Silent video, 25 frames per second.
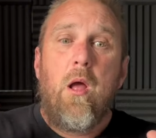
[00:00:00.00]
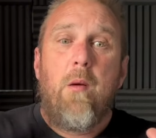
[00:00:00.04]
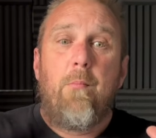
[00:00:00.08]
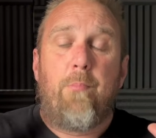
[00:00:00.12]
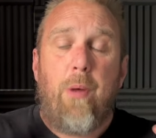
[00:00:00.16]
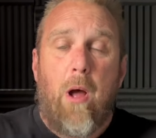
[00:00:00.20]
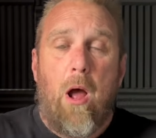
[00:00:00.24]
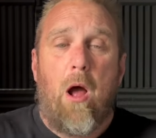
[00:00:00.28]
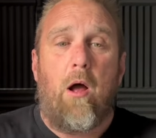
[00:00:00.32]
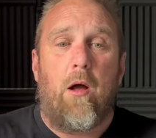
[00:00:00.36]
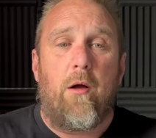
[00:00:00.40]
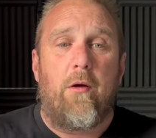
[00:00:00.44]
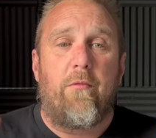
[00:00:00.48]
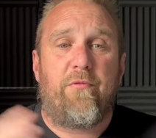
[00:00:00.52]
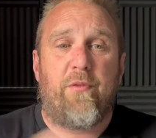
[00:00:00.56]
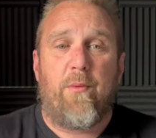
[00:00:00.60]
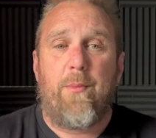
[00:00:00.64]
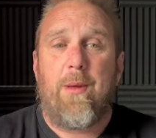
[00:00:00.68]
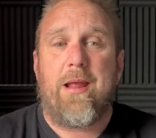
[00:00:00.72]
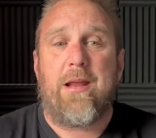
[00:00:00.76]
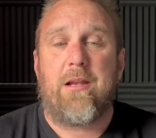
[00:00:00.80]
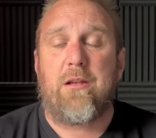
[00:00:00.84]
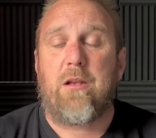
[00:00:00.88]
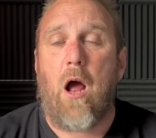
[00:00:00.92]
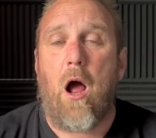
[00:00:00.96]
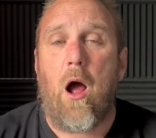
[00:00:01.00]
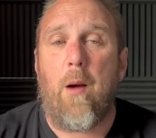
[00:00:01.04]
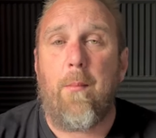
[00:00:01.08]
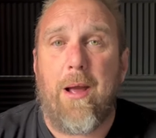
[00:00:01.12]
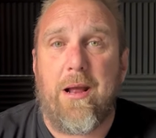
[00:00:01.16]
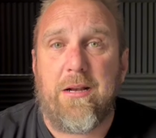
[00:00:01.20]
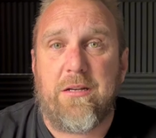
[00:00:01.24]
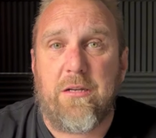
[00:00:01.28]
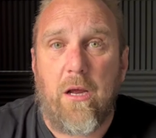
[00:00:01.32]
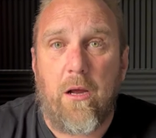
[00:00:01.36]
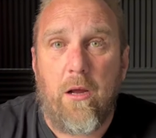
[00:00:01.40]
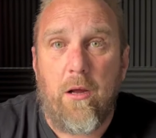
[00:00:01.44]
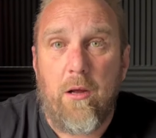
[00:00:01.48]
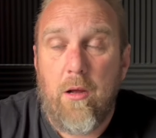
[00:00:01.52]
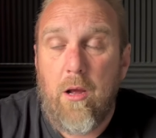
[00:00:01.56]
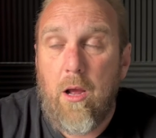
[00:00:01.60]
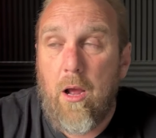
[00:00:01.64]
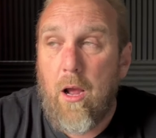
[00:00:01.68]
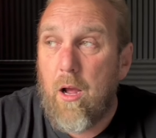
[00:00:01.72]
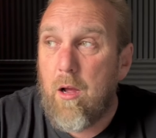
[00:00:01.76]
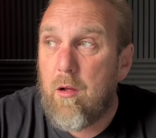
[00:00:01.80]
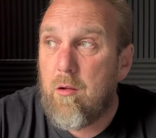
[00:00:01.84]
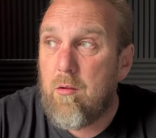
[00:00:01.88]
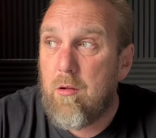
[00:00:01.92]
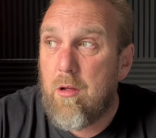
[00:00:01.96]
But for me, Dark Matter,
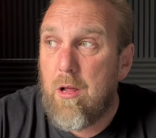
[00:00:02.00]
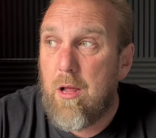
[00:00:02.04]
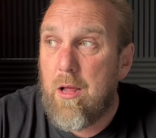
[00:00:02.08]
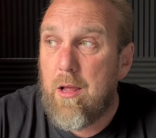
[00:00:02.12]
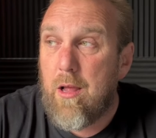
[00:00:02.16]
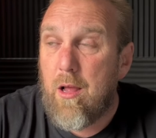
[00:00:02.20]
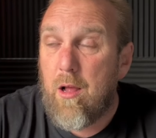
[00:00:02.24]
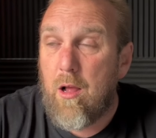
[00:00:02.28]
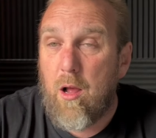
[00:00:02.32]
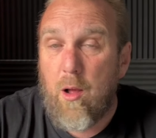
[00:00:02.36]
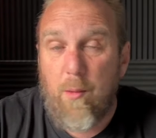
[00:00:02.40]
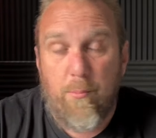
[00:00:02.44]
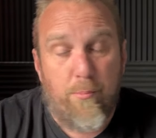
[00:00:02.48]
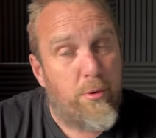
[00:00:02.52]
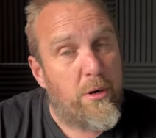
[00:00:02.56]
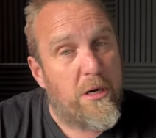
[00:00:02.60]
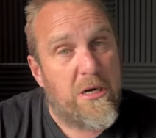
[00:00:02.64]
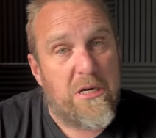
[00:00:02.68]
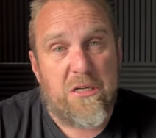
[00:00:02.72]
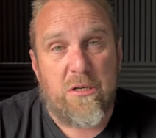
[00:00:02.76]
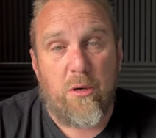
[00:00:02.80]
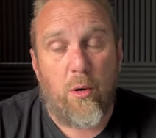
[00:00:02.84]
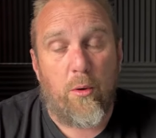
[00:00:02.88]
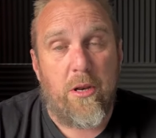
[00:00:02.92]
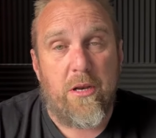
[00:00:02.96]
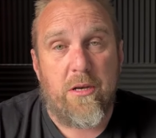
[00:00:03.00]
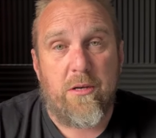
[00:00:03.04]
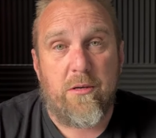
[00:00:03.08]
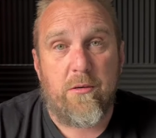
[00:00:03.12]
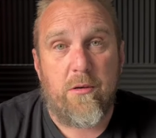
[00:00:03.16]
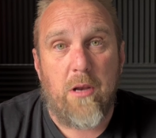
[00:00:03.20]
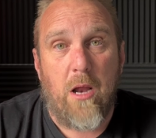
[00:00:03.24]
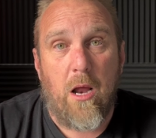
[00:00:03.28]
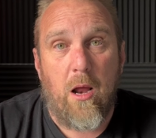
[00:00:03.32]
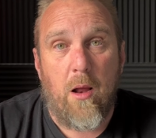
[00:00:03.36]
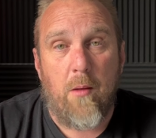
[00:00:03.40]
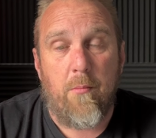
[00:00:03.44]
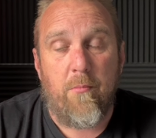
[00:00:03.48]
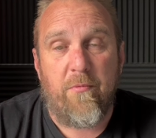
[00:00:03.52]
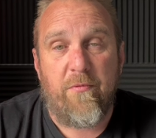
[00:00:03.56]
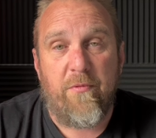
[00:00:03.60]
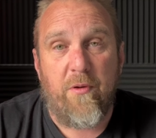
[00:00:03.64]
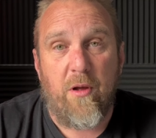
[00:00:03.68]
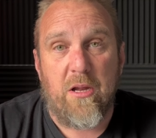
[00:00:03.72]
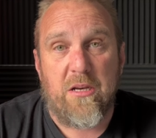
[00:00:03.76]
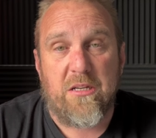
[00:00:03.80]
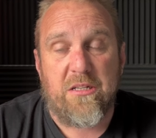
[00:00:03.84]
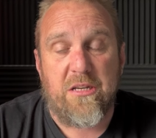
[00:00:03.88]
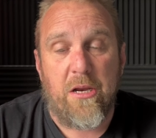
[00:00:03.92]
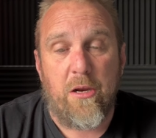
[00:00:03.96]
a pretty solid
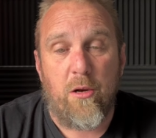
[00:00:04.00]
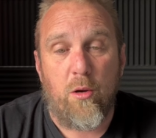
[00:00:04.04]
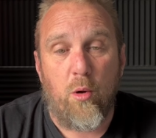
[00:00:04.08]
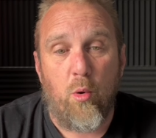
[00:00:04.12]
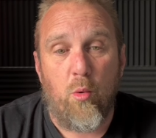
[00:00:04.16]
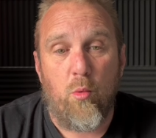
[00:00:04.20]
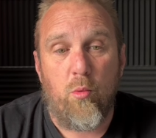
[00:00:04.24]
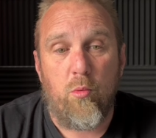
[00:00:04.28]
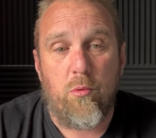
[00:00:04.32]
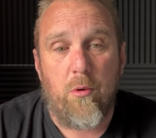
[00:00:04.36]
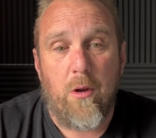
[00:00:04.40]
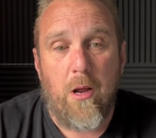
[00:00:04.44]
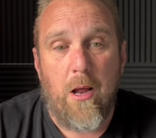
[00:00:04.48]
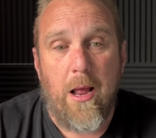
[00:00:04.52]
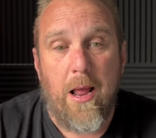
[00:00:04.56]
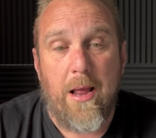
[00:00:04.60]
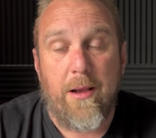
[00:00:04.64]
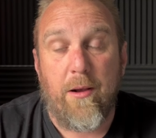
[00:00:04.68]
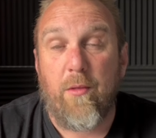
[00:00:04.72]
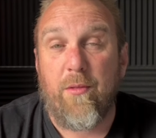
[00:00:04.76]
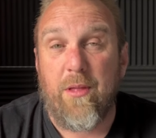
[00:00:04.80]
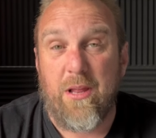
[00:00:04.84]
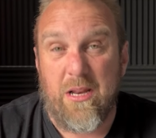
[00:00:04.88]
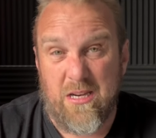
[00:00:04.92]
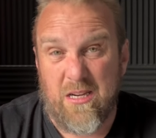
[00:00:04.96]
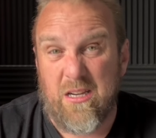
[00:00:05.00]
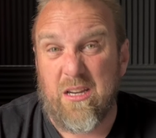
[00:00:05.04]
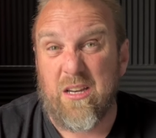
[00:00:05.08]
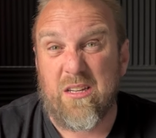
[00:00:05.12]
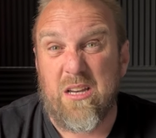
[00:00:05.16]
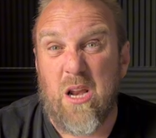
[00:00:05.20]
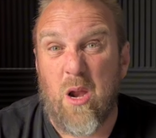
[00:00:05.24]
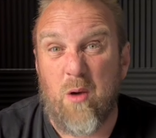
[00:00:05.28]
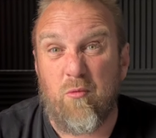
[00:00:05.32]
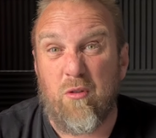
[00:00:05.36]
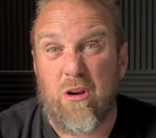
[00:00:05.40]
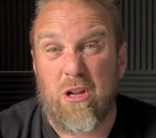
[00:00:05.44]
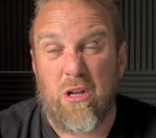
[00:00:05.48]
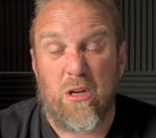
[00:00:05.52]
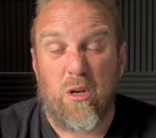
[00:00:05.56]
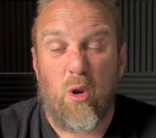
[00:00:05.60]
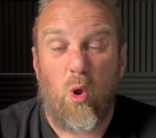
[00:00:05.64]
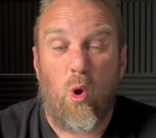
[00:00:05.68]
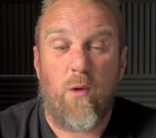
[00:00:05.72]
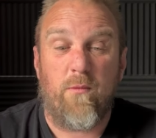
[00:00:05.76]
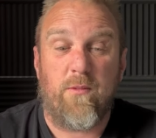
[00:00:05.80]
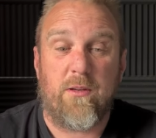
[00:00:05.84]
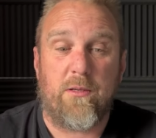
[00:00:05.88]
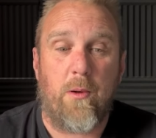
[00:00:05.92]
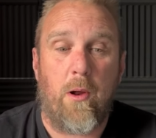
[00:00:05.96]
first single, and I think it's going to sound really good
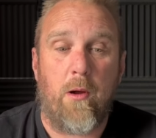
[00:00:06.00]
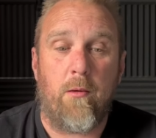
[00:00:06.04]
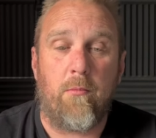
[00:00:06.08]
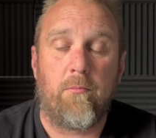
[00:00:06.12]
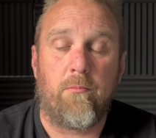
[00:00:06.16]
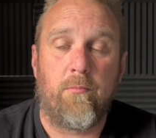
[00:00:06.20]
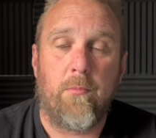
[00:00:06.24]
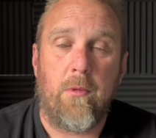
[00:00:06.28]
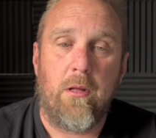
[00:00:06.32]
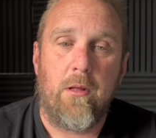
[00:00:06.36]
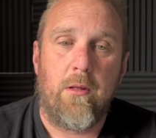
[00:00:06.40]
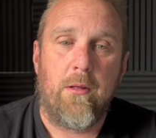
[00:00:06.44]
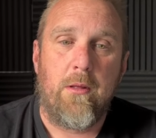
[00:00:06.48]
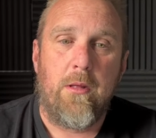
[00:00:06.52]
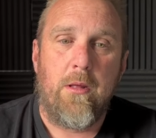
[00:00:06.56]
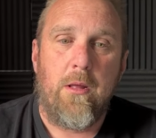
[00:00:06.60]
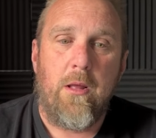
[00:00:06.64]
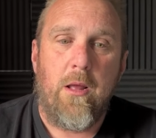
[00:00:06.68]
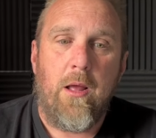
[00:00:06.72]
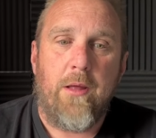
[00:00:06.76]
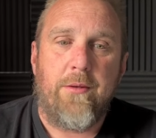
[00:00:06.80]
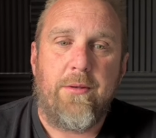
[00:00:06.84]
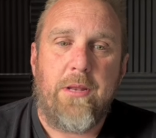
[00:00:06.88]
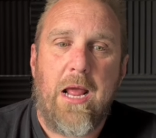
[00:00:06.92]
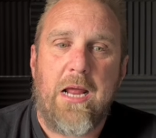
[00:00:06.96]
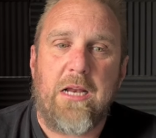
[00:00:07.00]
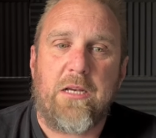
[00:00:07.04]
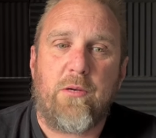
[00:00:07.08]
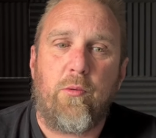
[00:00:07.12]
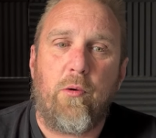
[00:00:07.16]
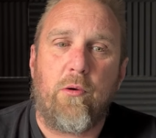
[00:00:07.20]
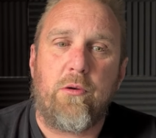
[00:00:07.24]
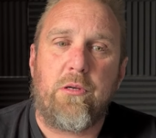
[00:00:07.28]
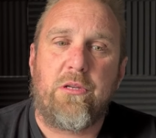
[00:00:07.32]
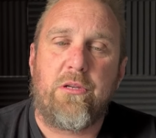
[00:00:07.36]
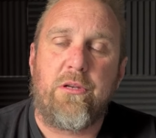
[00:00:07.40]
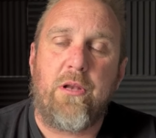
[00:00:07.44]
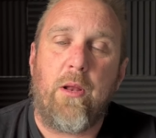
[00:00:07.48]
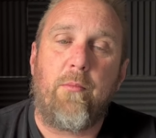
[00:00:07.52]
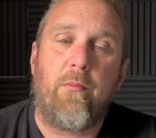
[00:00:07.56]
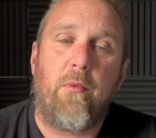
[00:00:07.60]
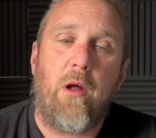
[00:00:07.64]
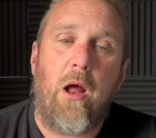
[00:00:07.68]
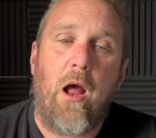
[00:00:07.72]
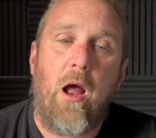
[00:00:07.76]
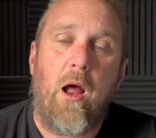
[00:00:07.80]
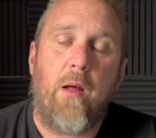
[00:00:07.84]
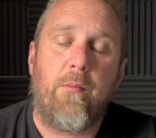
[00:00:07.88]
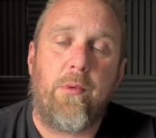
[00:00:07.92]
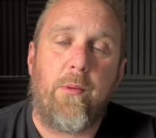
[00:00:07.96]
live as well. Next, we're on to
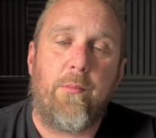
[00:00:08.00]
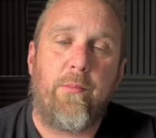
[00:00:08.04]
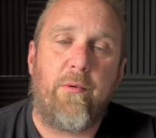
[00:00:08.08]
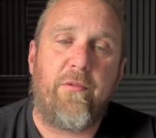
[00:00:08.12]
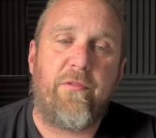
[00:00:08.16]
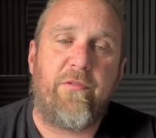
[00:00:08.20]
number